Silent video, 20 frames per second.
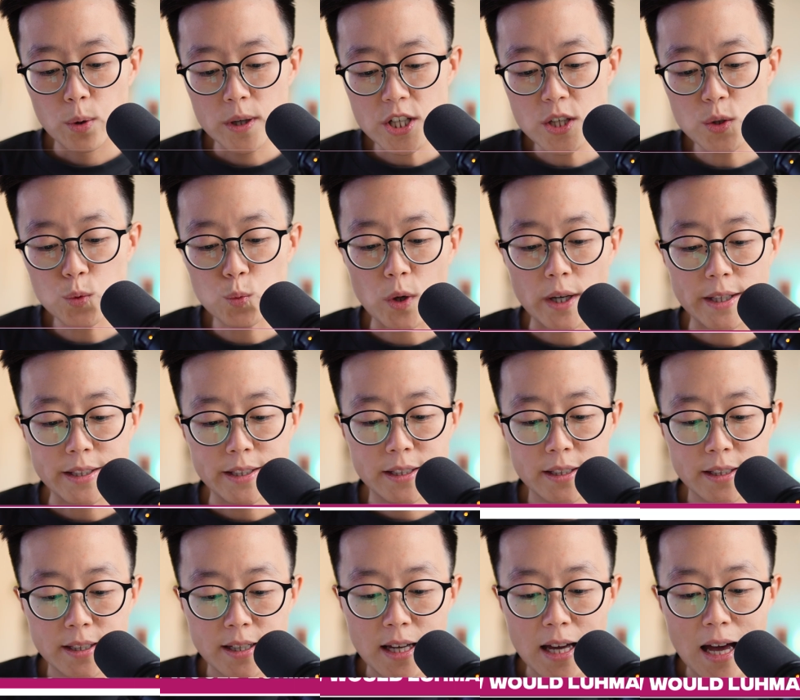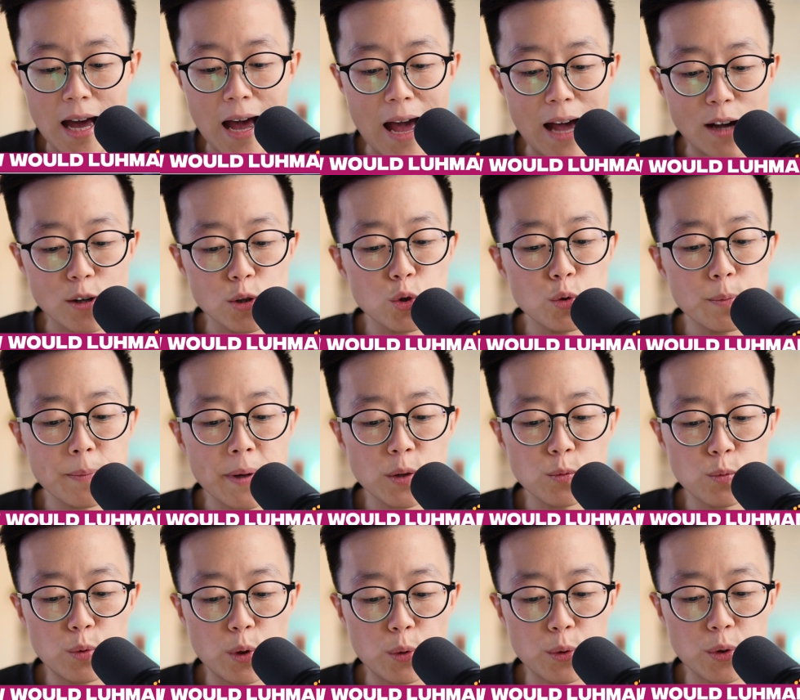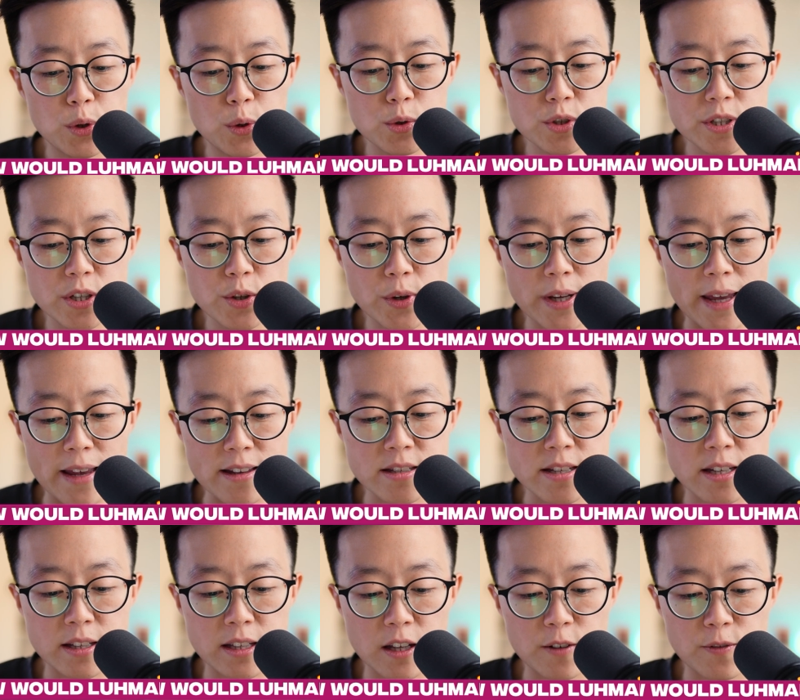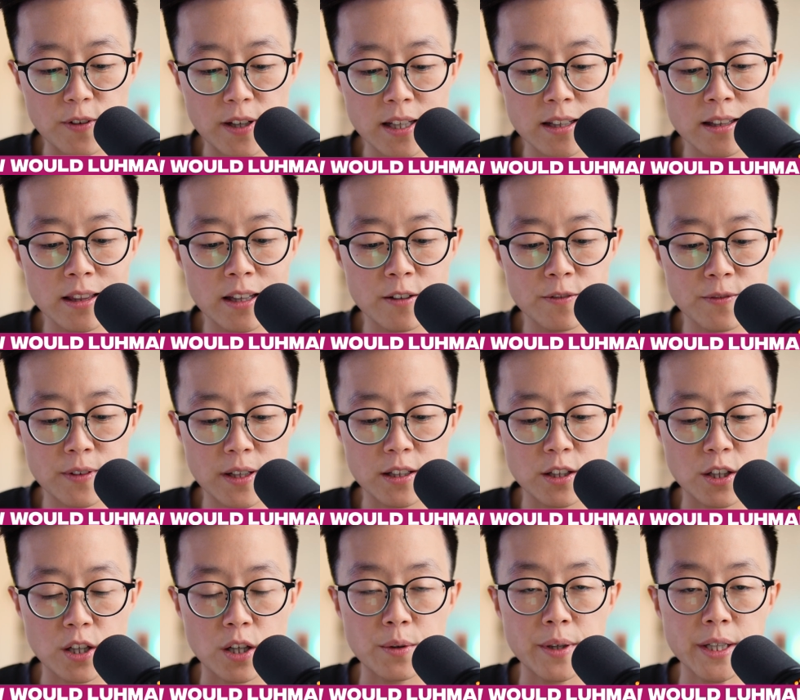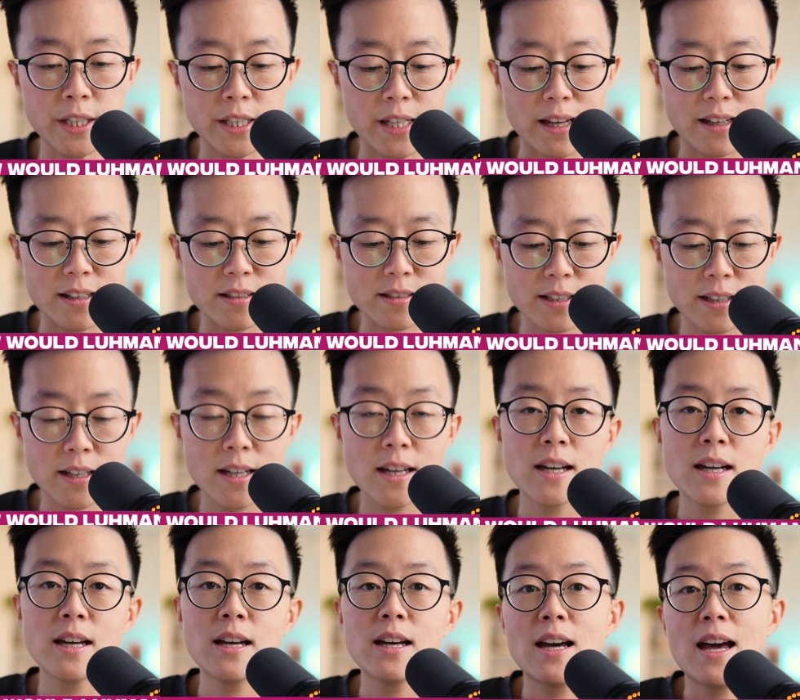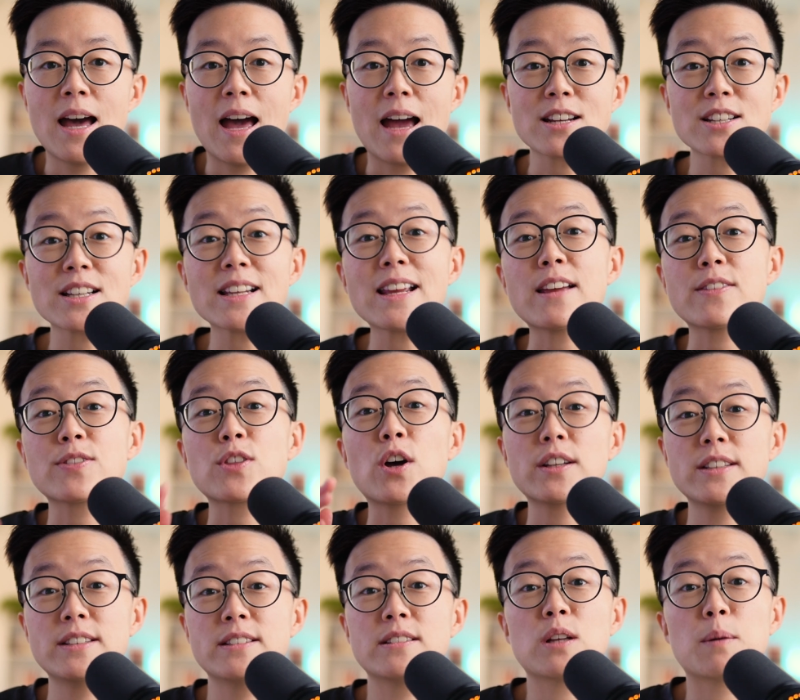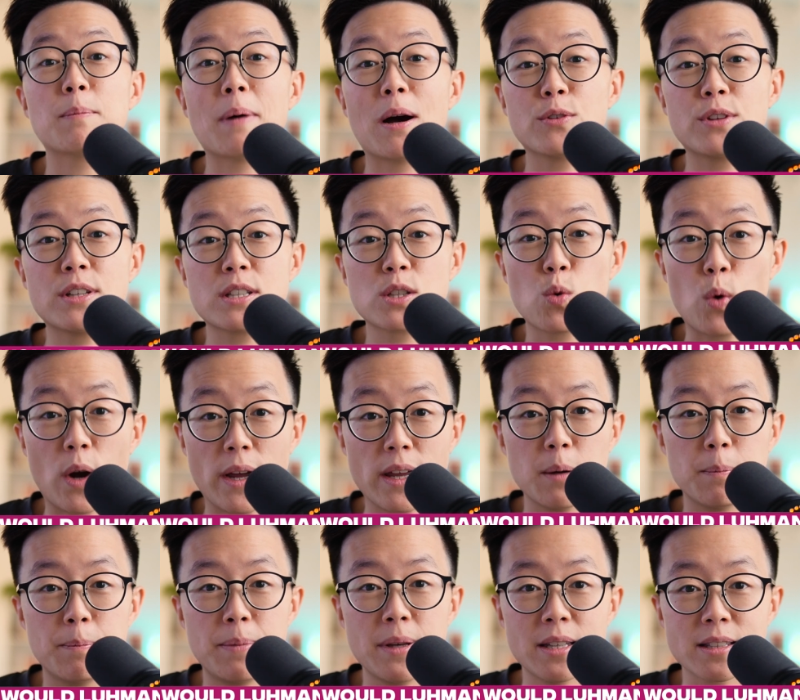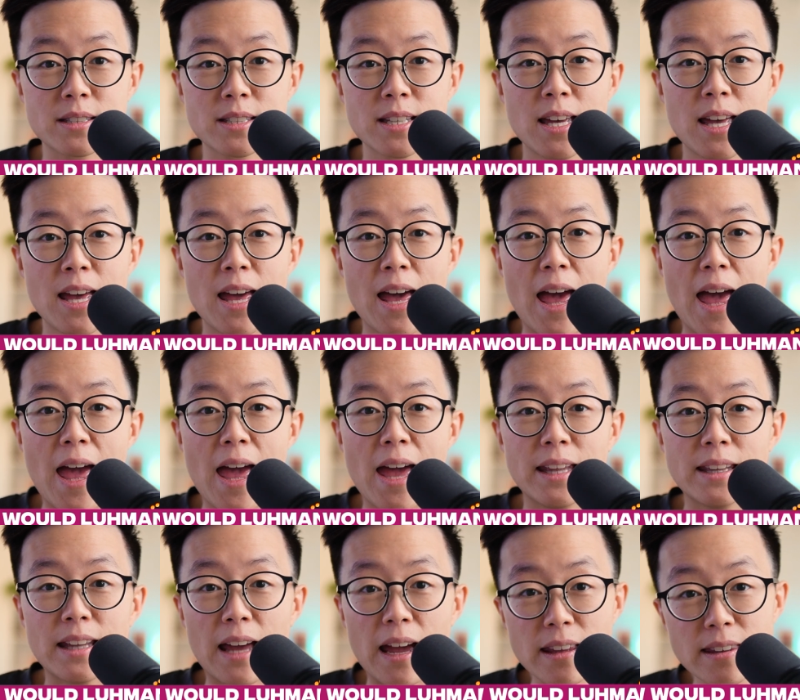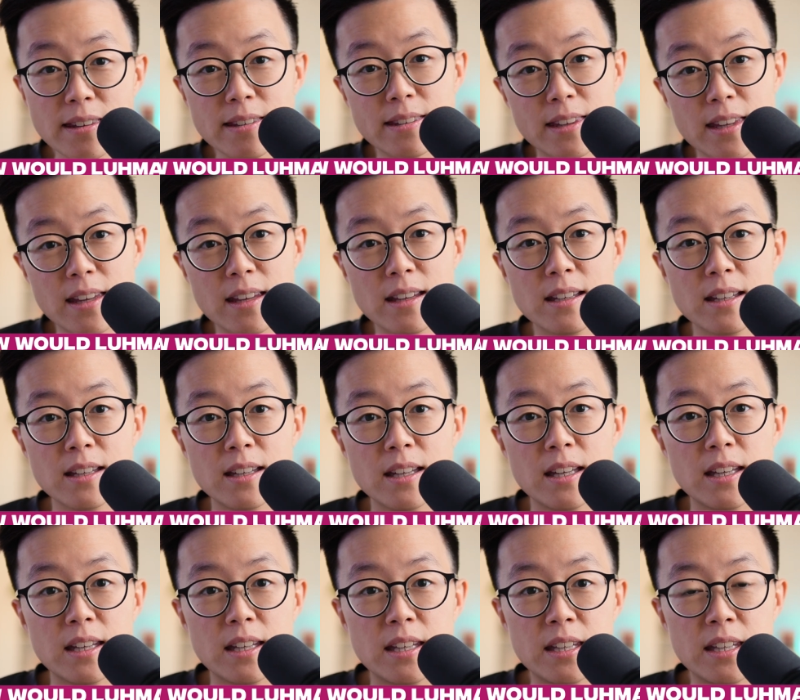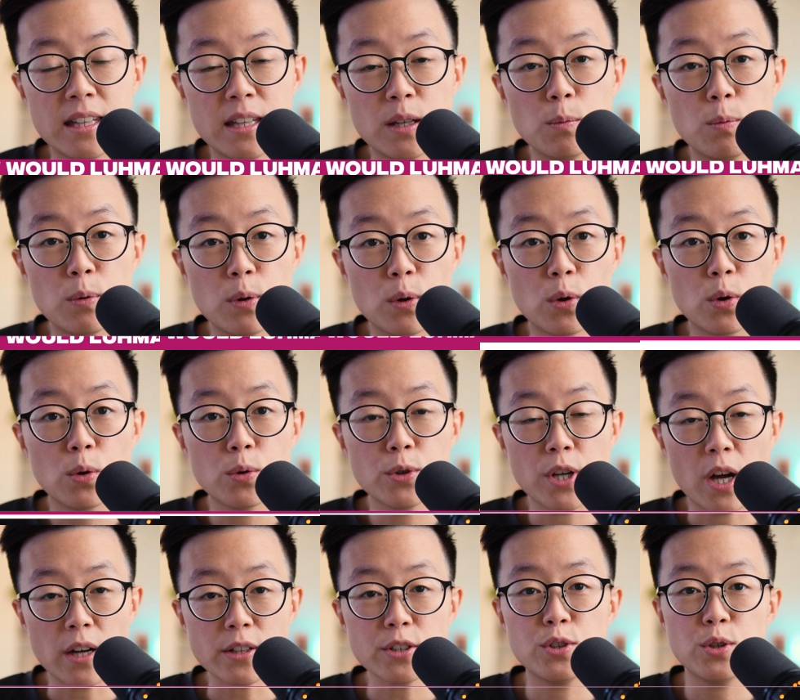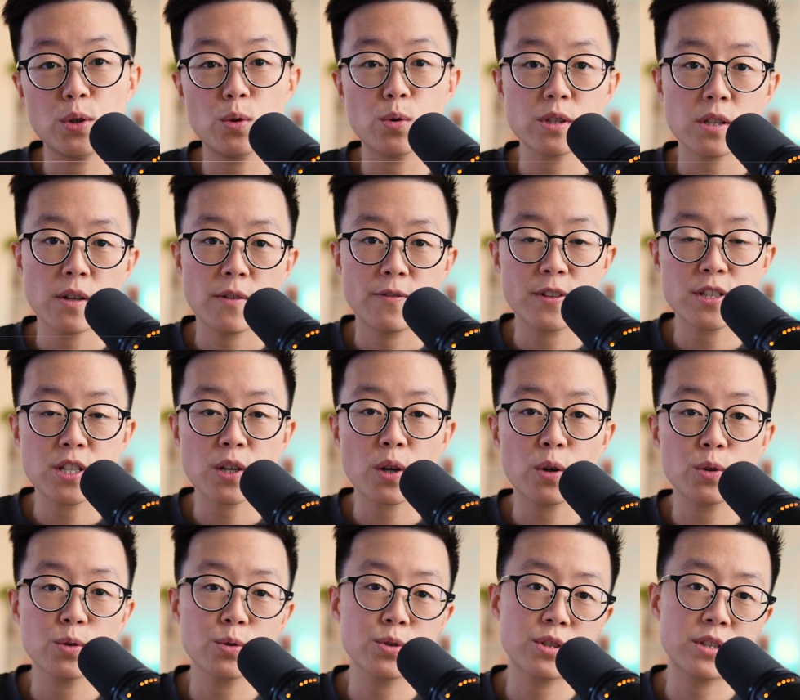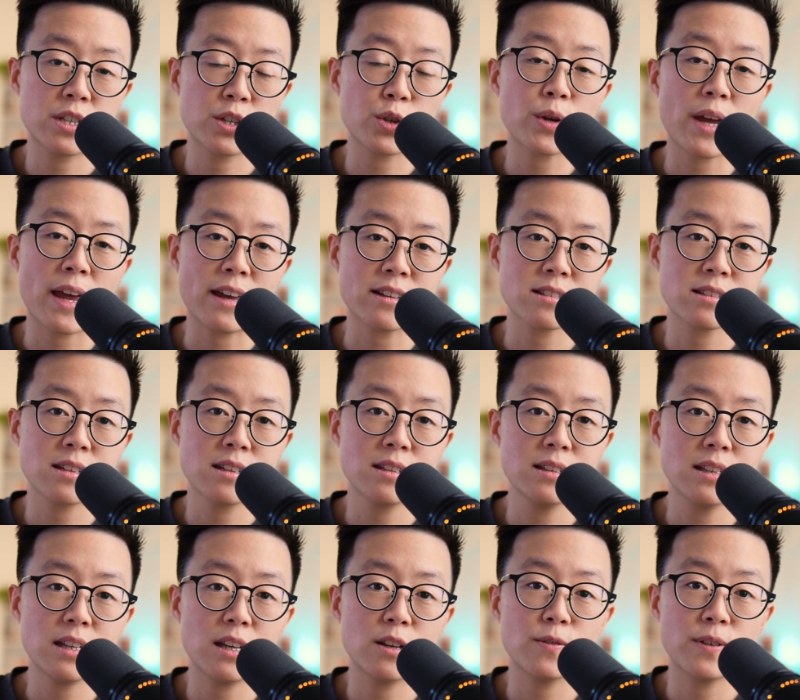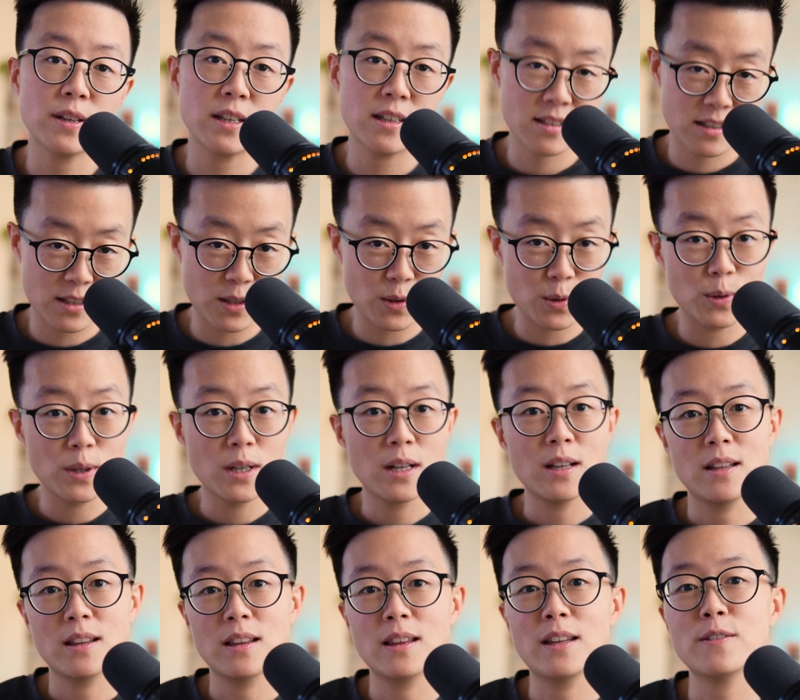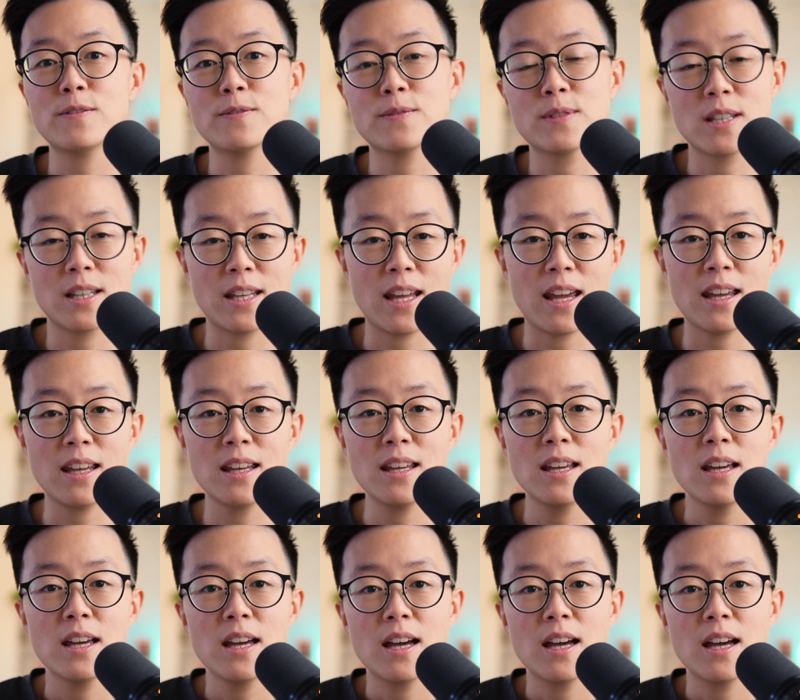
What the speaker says: Question 1. How Luhmann will use Zettelkasten if he lived in current days? Actually, I thought about this quite a bit. And I think he will not use physical Zettelkasten if he still live today.